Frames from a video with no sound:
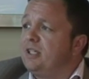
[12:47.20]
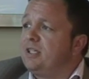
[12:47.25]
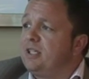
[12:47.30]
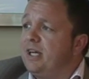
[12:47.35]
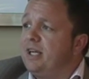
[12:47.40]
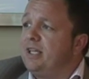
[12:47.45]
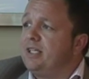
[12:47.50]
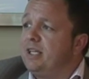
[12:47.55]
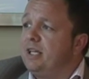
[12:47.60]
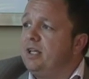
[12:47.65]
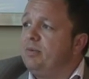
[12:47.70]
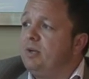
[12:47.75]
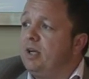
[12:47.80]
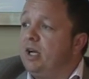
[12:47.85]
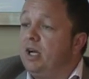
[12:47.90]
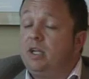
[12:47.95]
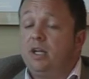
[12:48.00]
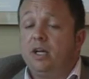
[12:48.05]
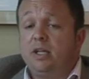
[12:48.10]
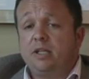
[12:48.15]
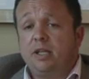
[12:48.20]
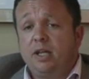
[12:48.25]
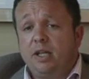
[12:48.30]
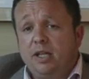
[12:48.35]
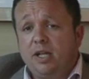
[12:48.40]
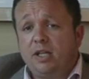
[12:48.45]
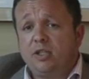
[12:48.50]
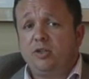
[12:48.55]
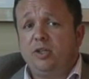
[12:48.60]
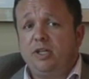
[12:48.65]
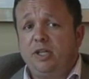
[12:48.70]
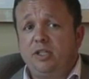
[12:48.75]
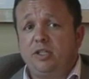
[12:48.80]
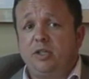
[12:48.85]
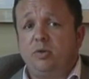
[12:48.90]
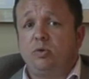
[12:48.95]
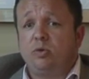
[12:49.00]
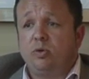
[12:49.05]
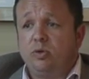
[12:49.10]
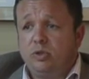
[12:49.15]
I try and tell them. And, and, and that's all you need to
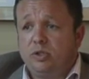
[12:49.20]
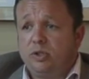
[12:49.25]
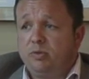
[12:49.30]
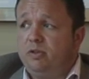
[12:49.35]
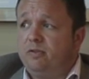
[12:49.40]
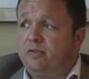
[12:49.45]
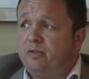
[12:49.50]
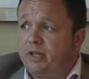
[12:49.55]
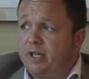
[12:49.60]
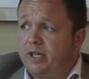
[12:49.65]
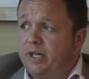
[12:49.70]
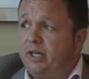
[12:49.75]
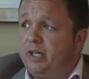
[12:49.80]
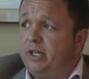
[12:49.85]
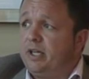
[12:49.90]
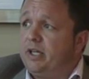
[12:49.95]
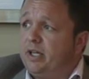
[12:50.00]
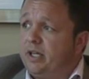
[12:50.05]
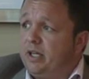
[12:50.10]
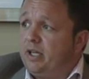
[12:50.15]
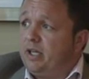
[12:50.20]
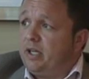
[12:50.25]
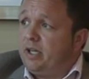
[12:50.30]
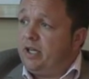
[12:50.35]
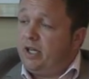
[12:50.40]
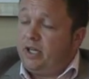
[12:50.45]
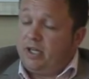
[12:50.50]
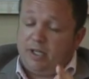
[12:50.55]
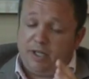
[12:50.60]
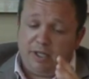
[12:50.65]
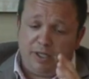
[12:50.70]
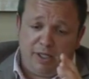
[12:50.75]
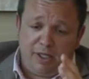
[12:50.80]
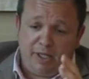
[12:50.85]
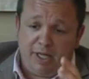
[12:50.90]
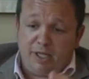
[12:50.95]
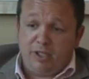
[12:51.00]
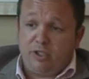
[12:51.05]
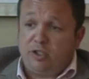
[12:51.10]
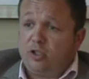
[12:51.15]
do. Go and do your figure and, and, and
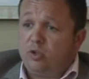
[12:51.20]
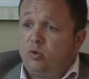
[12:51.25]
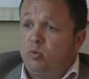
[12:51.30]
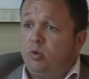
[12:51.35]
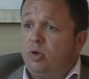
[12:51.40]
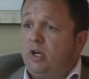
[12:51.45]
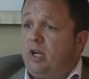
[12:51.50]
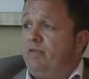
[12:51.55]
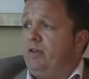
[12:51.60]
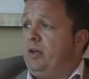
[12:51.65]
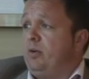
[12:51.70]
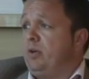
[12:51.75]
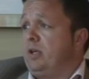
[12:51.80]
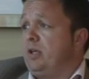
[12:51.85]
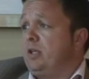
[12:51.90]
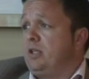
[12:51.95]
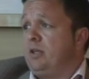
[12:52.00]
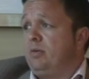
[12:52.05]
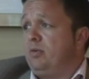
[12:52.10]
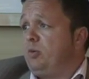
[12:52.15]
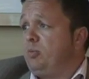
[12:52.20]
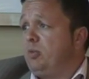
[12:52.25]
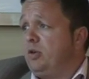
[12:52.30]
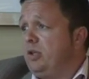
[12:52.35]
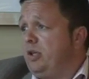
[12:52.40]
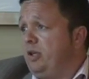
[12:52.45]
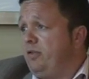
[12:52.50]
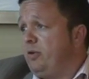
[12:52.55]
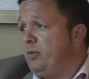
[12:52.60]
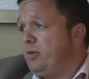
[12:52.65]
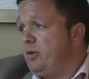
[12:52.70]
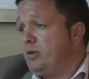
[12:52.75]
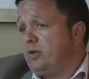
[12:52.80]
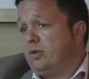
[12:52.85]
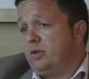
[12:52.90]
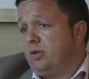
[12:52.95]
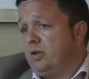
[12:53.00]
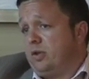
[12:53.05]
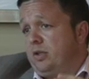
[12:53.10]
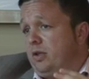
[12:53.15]
then do whatever you want. I said, I'm not bothered if you want to
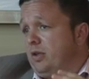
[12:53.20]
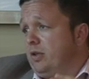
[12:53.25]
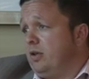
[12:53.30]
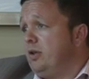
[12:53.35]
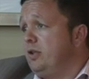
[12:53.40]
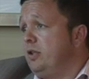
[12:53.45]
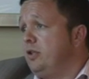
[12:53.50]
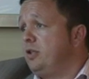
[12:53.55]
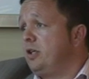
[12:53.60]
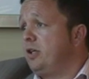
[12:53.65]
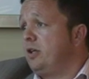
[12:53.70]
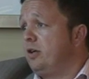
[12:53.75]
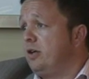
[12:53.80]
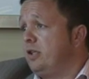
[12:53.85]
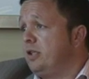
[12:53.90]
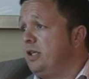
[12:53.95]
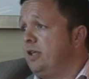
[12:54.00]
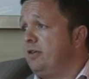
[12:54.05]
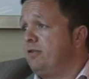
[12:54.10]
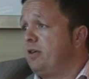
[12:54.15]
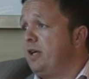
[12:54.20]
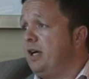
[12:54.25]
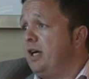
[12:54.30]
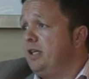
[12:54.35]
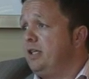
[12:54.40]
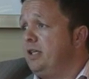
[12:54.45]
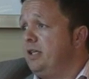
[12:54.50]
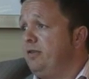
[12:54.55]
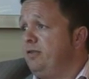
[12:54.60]
go on, on, on the drink all day Friday.